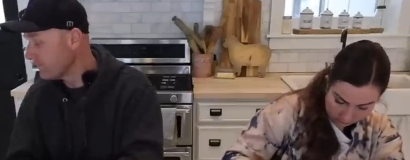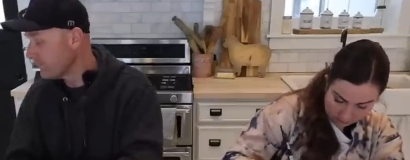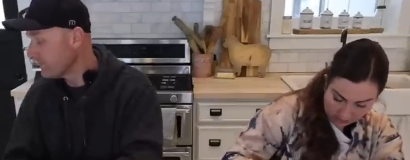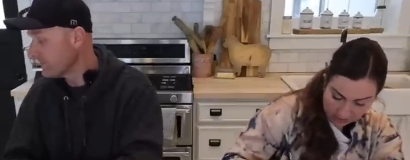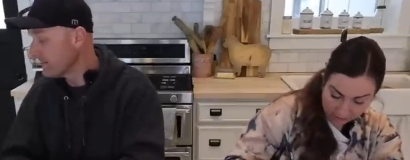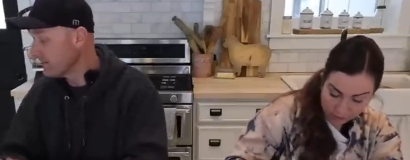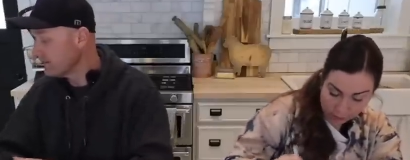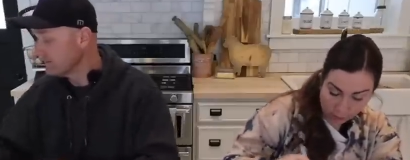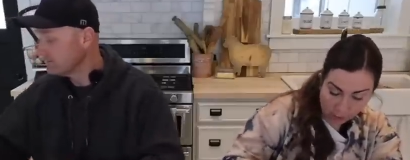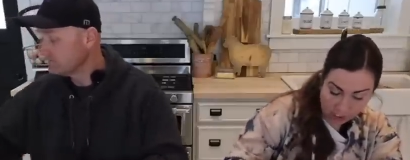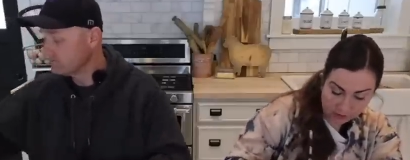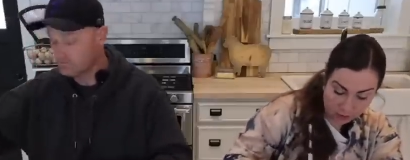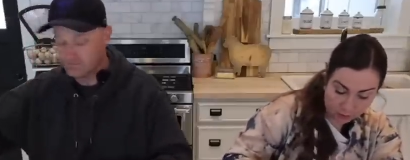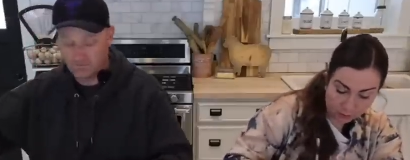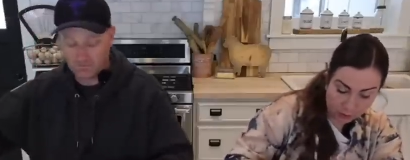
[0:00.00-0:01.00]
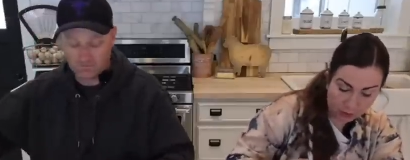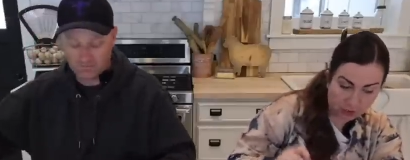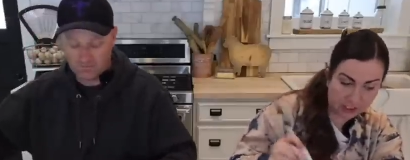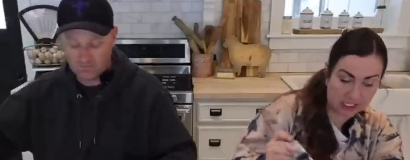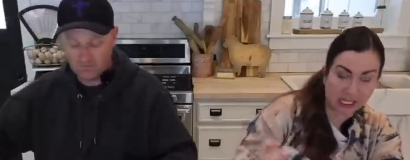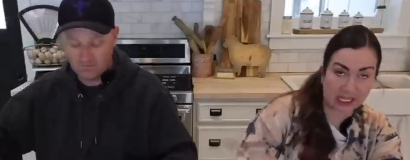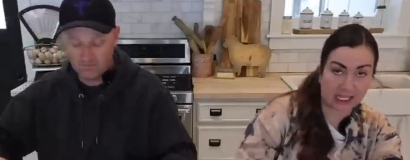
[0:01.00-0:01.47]
Speaker 1: If you want to
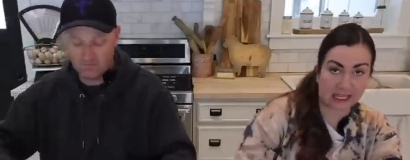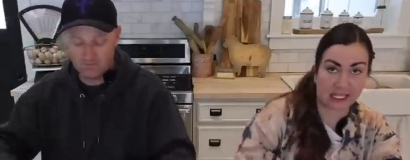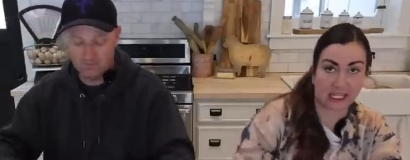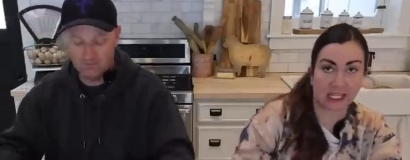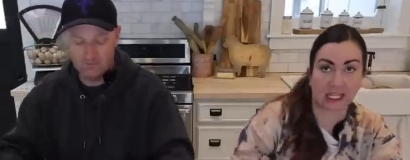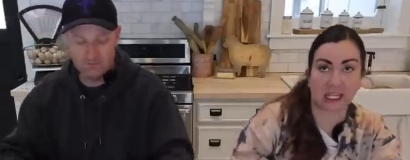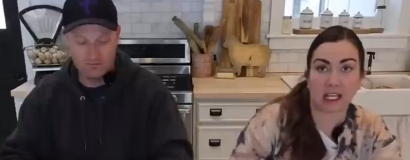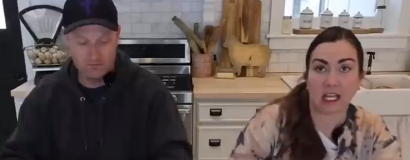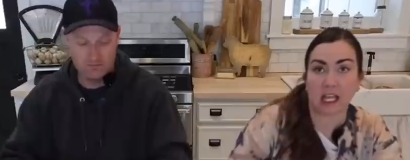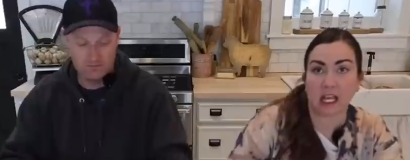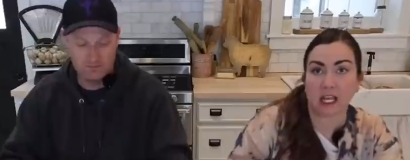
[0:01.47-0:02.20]
purchase anything